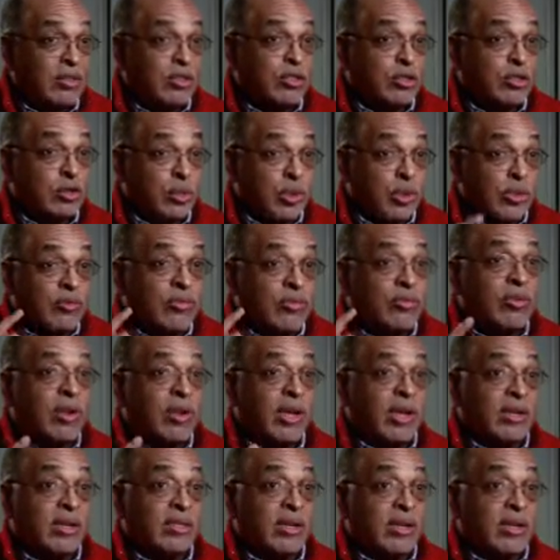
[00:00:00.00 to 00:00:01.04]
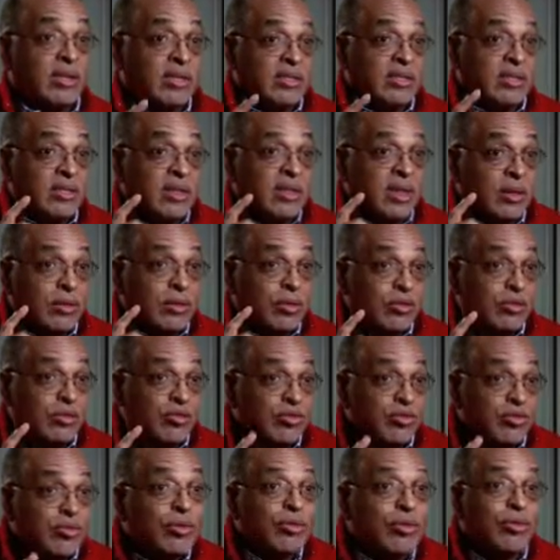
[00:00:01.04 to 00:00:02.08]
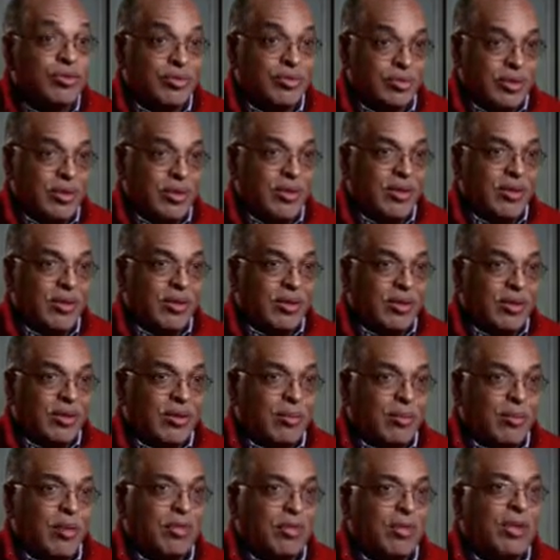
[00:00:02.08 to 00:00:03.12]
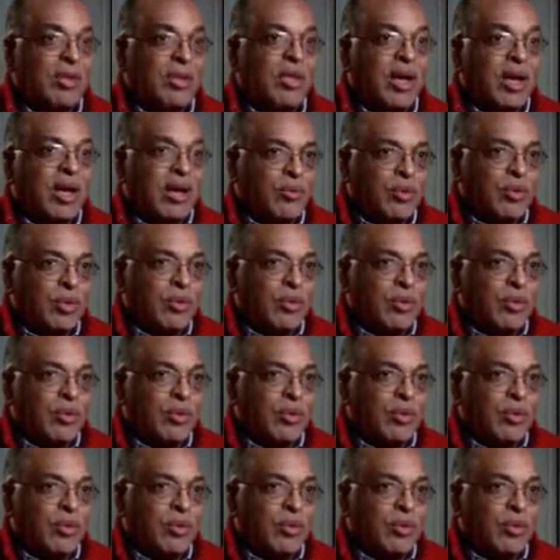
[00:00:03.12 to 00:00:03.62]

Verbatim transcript: is to reflect and to tell the truth about the God we're